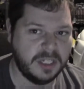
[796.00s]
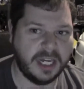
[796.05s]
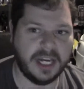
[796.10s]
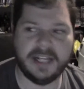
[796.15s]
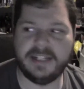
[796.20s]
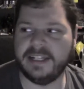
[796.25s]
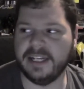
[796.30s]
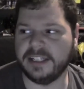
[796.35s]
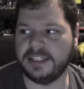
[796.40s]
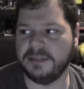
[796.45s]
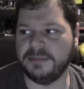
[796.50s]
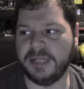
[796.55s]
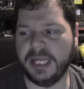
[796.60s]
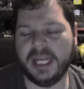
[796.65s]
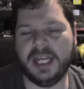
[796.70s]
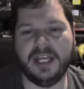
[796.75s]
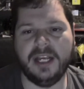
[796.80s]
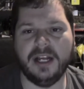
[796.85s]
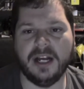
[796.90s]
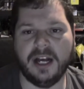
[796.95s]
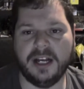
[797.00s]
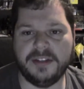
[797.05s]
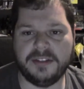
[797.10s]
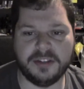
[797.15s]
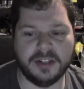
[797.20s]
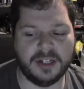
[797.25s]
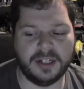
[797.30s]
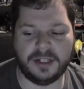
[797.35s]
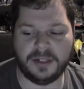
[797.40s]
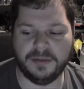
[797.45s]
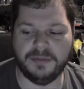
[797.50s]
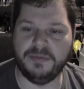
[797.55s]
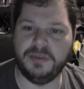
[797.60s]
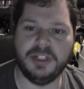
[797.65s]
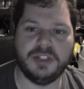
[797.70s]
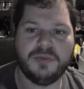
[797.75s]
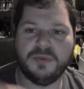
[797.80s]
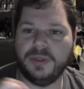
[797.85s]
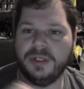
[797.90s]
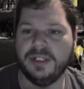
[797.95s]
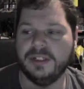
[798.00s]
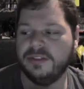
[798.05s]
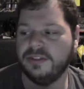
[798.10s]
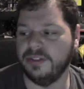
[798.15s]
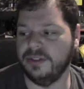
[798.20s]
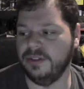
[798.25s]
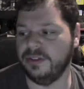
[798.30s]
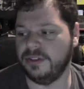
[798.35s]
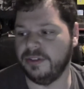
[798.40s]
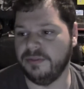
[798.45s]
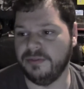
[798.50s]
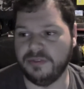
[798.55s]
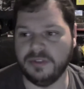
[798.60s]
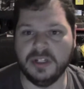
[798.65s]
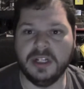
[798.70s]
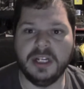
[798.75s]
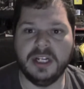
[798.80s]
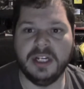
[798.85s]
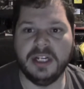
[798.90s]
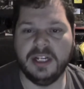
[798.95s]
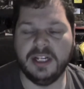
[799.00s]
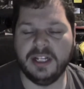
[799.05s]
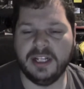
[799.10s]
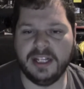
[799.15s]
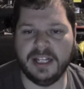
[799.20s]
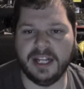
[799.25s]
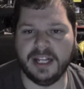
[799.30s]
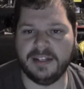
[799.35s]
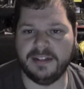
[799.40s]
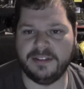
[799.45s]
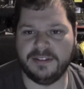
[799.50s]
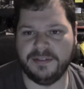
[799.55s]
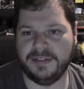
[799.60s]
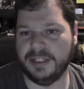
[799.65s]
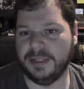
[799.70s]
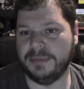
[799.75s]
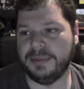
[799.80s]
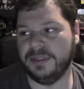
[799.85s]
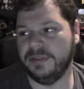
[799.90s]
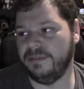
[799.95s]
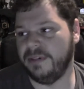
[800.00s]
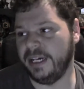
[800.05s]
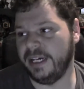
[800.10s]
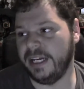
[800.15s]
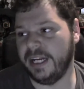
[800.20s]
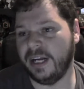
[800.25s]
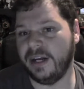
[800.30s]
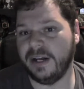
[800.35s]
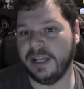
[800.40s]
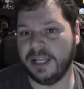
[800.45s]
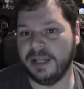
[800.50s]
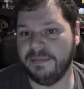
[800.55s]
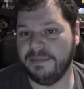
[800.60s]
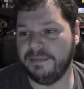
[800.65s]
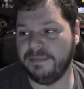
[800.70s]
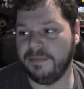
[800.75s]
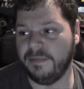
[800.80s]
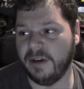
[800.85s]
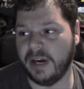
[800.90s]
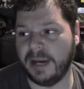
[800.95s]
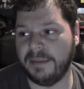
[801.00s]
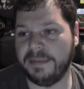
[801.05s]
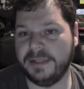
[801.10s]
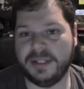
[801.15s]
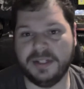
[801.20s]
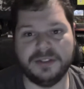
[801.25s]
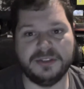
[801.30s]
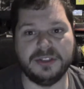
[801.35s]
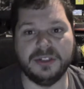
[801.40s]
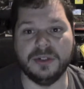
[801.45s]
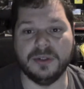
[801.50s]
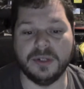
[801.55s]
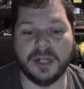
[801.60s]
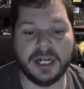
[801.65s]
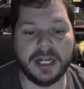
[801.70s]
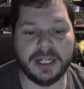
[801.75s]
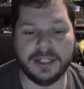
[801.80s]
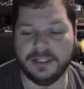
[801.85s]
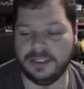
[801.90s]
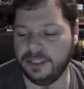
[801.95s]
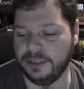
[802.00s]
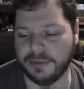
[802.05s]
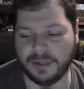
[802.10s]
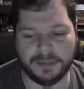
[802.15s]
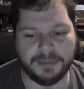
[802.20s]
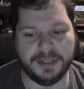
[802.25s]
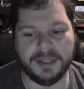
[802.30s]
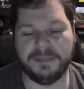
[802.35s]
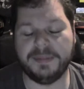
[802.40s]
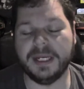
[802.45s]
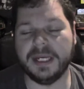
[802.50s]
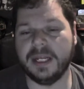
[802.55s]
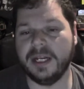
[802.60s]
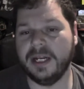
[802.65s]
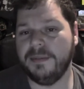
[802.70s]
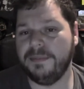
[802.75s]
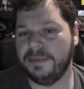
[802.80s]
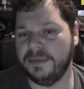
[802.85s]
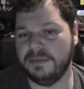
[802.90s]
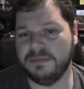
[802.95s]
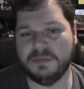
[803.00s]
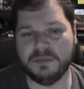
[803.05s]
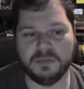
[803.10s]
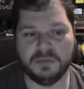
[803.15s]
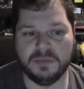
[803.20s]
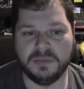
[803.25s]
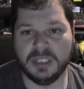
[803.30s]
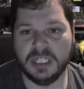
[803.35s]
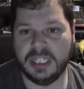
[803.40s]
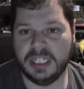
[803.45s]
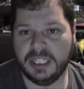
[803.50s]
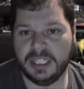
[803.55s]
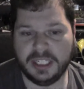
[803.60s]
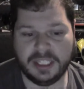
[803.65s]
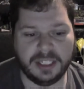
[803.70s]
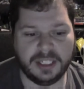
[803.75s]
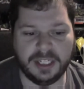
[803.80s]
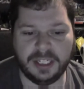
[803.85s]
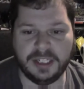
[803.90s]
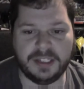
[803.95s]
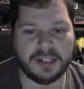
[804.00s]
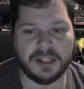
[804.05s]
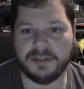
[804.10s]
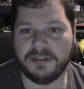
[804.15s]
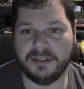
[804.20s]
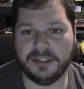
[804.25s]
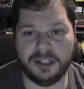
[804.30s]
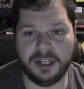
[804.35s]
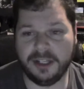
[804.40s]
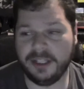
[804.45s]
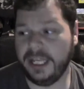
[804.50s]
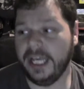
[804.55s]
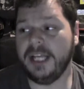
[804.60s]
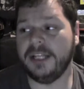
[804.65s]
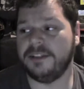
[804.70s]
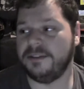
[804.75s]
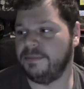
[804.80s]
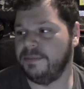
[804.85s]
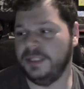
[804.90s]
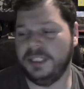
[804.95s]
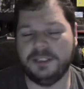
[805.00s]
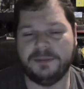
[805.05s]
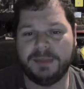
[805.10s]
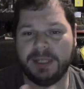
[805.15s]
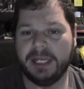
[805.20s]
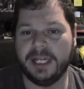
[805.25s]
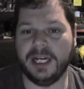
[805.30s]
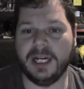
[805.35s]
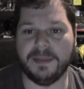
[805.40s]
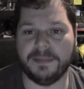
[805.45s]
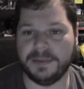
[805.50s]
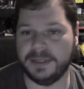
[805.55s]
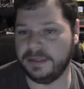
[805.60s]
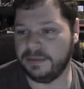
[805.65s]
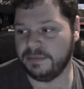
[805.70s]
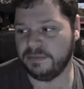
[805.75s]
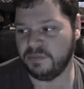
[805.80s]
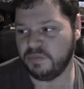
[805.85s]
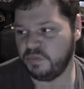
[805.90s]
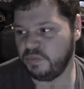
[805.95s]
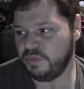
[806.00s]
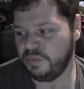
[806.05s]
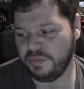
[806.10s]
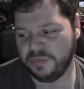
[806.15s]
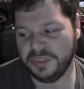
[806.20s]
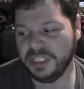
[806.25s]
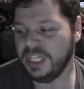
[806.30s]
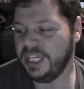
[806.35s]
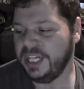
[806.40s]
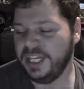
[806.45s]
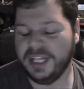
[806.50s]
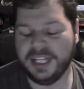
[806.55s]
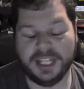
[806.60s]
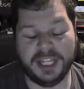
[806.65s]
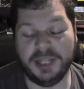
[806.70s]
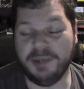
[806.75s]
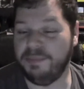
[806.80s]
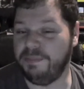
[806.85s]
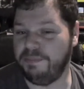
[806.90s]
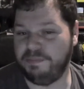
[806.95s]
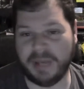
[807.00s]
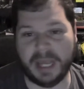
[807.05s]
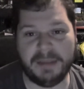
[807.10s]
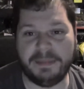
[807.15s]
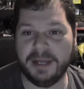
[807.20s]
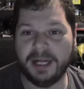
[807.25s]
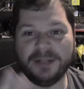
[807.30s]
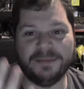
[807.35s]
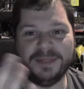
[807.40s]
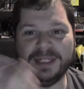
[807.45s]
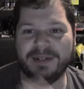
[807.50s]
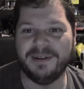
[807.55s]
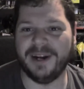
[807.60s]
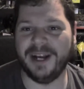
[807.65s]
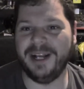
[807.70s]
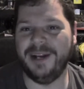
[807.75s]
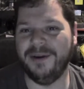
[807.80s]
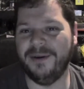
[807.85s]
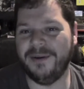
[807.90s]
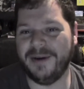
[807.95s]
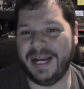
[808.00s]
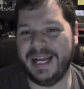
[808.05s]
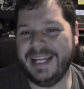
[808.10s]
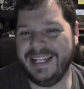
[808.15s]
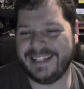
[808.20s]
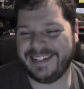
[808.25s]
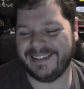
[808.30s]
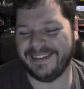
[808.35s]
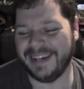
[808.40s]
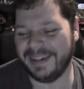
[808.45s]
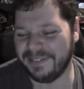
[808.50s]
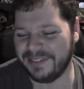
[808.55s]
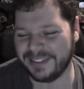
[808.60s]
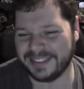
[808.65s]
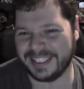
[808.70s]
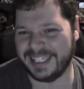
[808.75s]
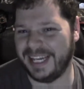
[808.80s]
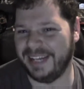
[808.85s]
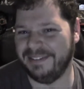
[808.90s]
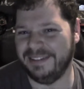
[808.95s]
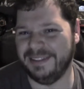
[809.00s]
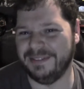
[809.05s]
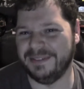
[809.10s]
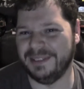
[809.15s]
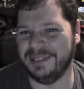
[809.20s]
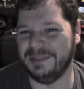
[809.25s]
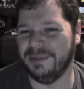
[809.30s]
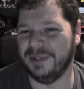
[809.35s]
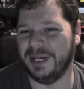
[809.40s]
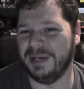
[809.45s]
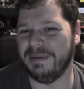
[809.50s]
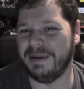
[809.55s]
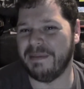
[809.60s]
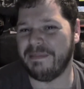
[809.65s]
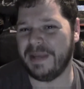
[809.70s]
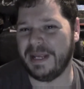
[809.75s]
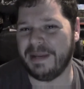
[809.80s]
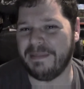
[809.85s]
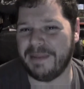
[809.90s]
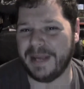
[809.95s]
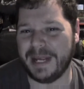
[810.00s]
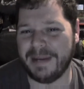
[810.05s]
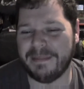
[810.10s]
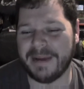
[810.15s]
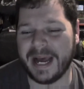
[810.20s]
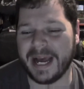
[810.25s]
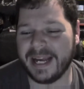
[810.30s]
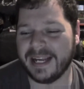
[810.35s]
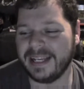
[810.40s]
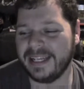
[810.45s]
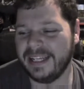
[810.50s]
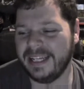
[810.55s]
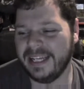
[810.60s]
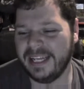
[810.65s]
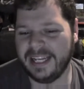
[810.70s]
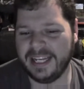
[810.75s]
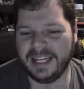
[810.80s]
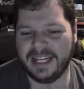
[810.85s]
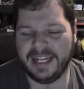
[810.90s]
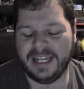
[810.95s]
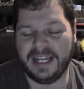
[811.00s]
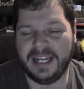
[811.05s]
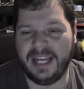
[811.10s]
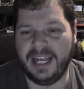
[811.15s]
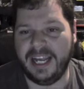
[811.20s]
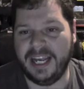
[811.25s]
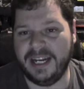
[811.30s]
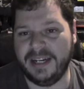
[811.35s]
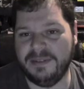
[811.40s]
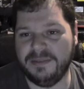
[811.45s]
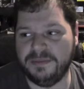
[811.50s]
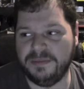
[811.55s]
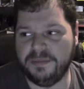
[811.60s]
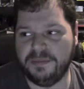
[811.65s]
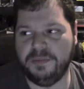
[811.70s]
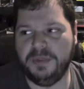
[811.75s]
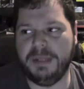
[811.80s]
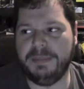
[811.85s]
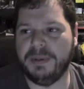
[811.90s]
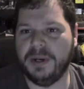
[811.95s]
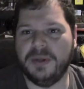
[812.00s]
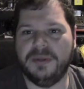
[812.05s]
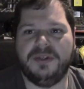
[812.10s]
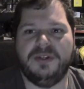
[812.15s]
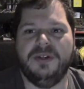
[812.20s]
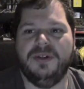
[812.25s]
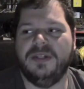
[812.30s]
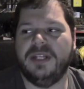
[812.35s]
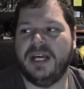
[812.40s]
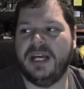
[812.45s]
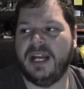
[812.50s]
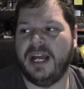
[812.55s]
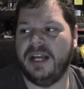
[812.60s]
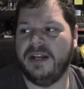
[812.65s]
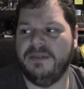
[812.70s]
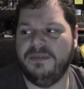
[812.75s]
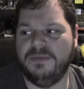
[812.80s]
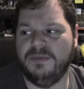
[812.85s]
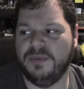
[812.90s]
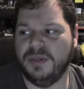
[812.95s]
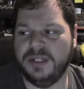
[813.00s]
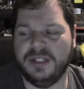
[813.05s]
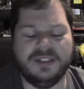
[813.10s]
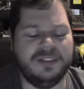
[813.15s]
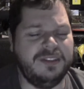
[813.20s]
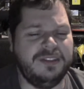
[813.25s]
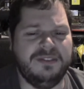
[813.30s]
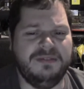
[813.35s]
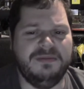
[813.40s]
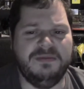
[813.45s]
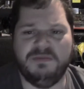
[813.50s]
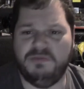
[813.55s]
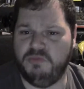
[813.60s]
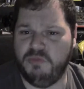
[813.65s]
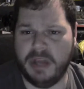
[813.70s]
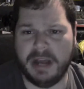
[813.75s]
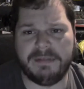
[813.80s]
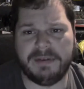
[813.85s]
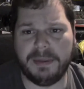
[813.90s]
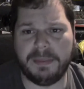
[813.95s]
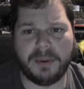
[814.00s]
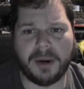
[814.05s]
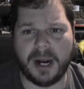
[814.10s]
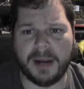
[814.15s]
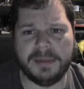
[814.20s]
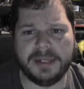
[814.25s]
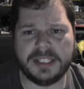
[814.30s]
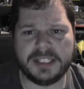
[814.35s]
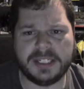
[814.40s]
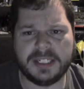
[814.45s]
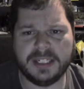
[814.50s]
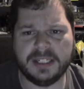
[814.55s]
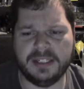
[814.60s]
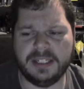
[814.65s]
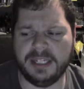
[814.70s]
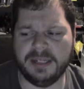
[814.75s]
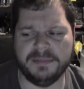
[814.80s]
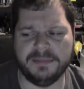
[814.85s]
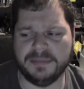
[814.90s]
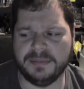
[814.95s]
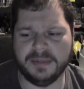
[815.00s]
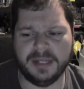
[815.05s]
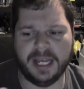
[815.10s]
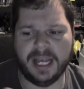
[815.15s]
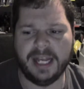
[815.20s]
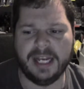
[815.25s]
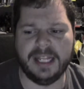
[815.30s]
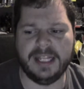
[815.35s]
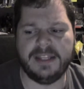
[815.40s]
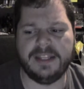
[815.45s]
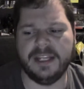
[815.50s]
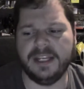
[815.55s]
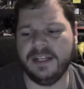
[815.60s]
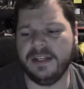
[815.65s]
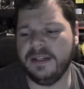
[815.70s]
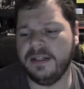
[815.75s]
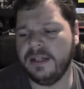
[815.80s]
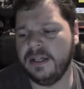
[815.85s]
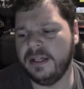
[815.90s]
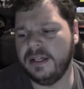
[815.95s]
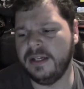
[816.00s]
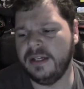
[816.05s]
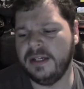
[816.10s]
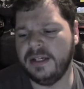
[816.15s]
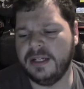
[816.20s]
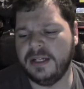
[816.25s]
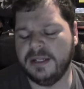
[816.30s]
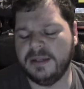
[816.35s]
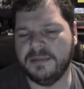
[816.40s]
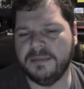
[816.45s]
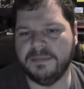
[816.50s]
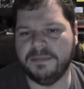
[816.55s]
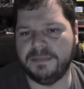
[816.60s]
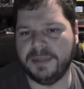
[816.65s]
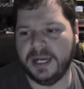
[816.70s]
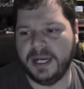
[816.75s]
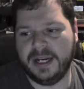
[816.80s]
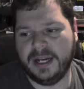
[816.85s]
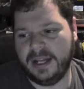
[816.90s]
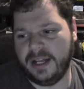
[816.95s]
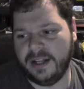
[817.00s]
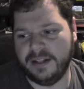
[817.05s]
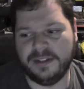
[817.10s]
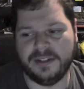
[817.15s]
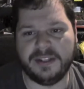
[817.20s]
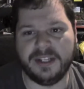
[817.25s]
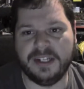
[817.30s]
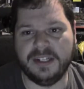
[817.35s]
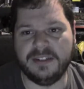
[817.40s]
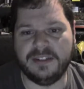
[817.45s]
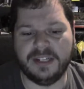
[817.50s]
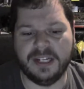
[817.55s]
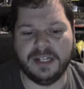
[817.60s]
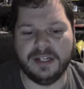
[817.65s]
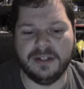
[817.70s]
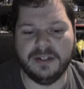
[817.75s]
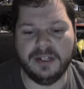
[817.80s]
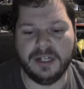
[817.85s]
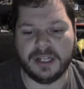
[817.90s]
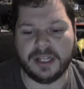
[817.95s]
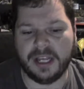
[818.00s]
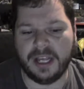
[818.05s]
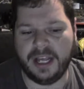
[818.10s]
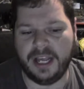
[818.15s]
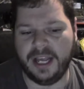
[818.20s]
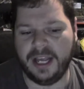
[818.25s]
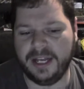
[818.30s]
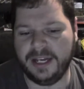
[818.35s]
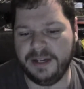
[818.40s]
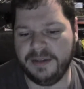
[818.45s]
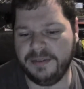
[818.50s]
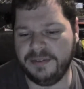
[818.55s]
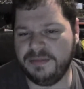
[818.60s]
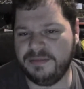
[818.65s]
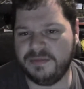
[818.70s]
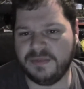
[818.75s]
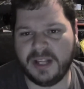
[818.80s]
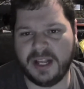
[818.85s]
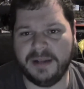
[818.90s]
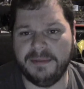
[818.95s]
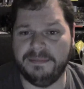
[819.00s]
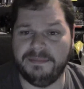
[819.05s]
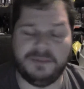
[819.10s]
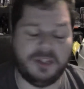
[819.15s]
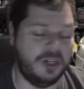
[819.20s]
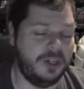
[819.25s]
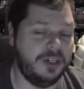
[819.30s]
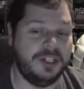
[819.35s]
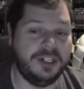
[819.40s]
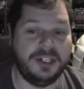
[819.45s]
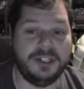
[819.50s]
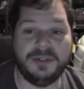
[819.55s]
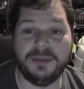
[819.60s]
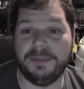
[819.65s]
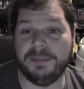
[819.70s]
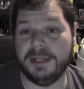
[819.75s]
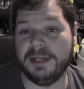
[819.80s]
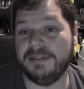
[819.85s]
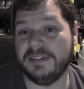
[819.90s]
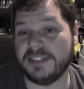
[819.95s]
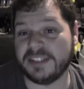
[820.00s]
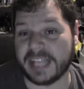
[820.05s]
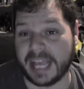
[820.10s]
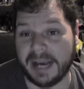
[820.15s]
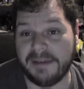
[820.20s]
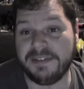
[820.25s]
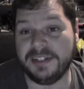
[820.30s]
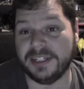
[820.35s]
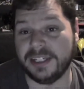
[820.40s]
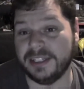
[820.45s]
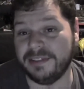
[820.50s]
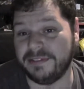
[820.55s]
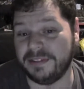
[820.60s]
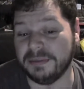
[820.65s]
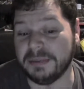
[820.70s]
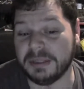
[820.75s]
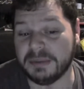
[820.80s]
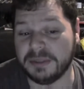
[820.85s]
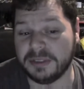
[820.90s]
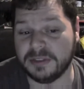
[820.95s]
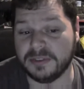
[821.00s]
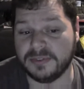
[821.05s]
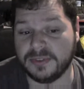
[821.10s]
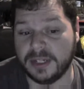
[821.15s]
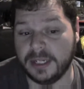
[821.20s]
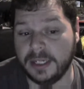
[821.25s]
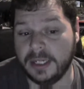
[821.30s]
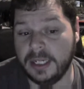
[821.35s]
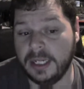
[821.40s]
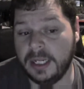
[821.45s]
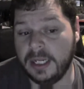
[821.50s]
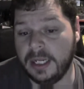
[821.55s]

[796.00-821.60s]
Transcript: I text them, "Hey, I saw this one exclusive that's available right now. I can grab it. There's no line. Do you want me to pick it up?" And he texted me, "Yes, please pick it up." And he PayPal'd me right away, so I wasn't having to worry about being paid back and we both knew that. I wanted never promised him anything, but uh, other than taking a look, and it would, turned it into a bit of a scavenger hunt for me, which was fun.